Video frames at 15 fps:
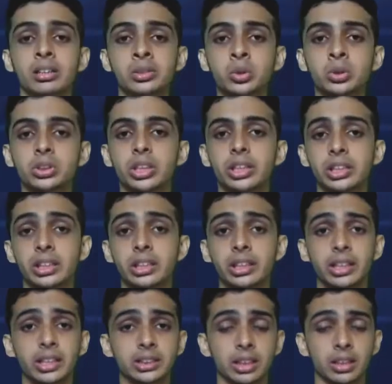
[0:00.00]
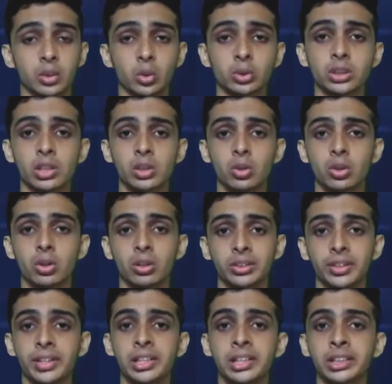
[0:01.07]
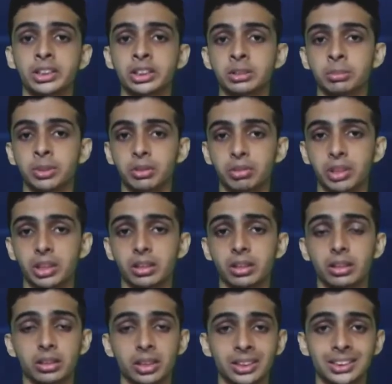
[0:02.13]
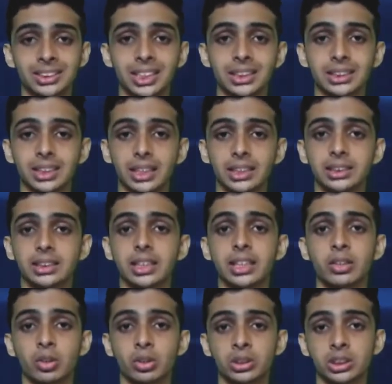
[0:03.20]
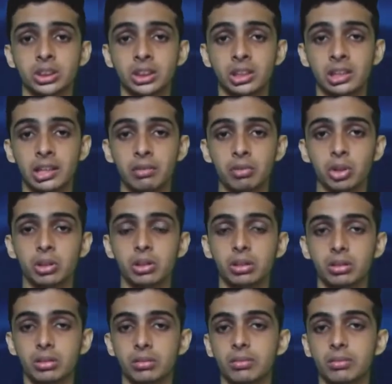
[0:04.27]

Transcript: A new study takes a closer look on the relation between the insect size and oxygen level.